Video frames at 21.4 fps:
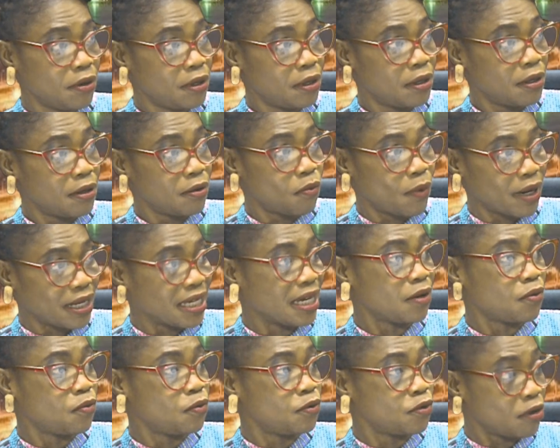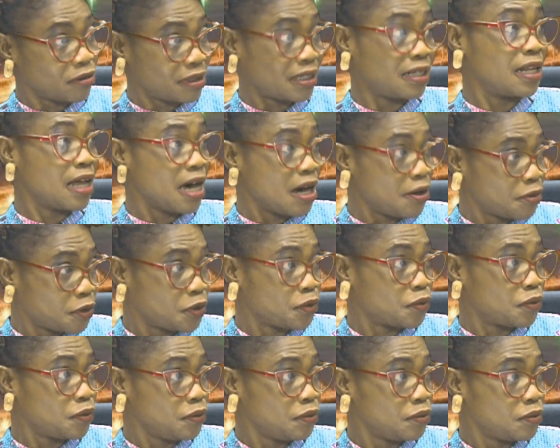WAEC will not allow
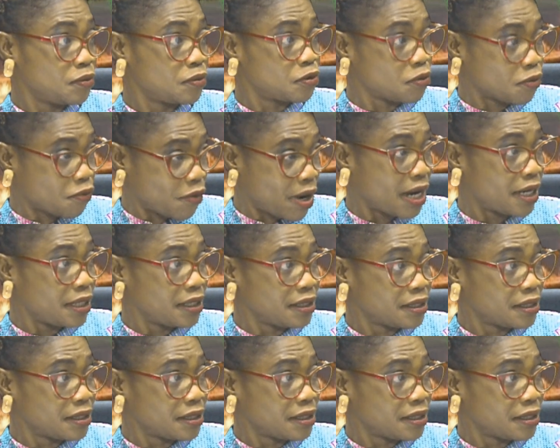you to write.